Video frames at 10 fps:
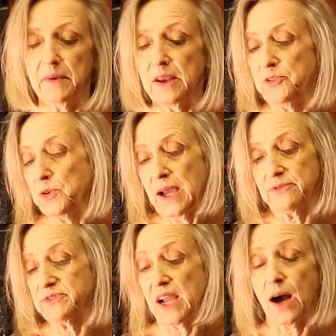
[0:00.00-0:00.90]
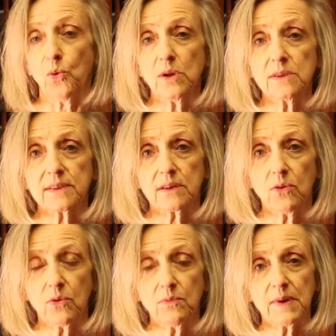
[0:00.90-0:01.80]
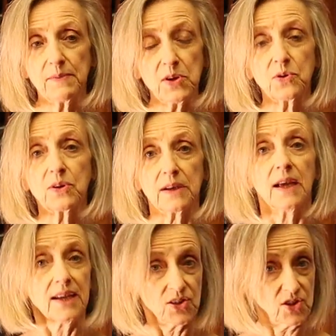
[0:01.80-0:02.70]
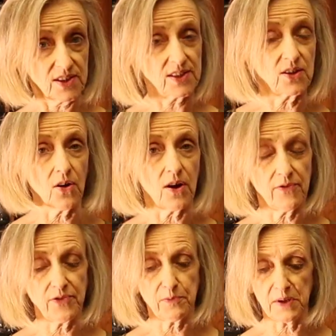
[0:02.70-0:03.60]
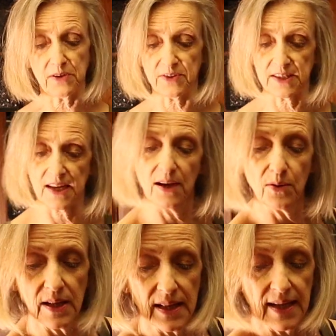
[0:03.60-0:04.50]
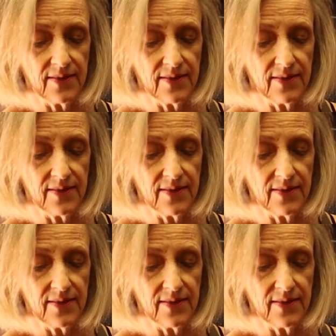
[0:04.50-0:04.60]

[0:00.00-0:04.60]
If you have dowels at home, maybe you could just saw off a bit of a dowel.